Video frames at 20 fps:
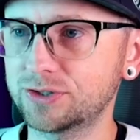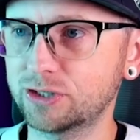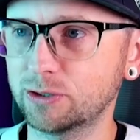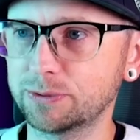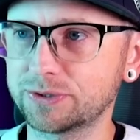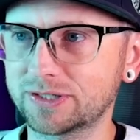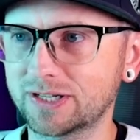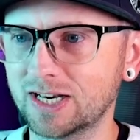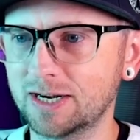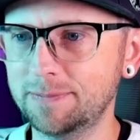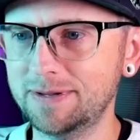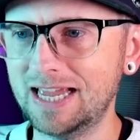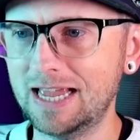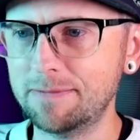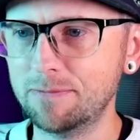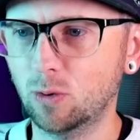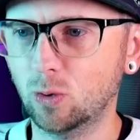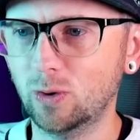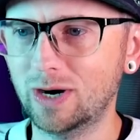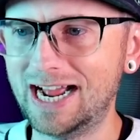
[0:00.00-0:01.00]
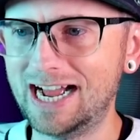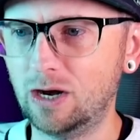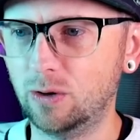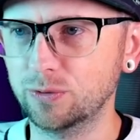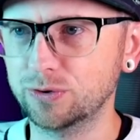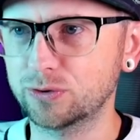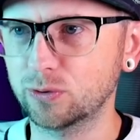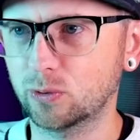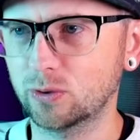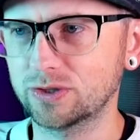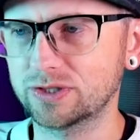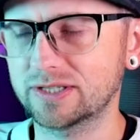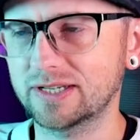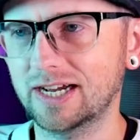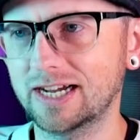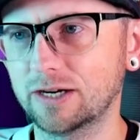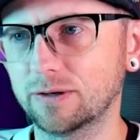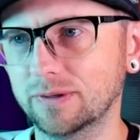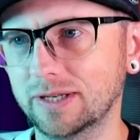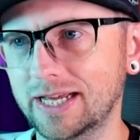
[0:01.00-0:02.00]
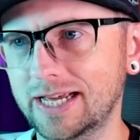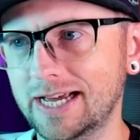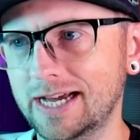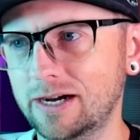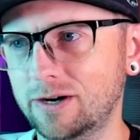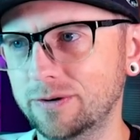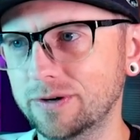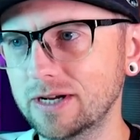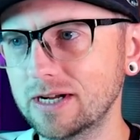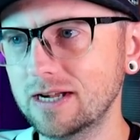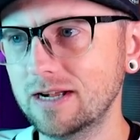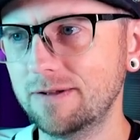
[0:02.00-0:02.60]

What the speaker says: so it's going to be a more outdoor style layout.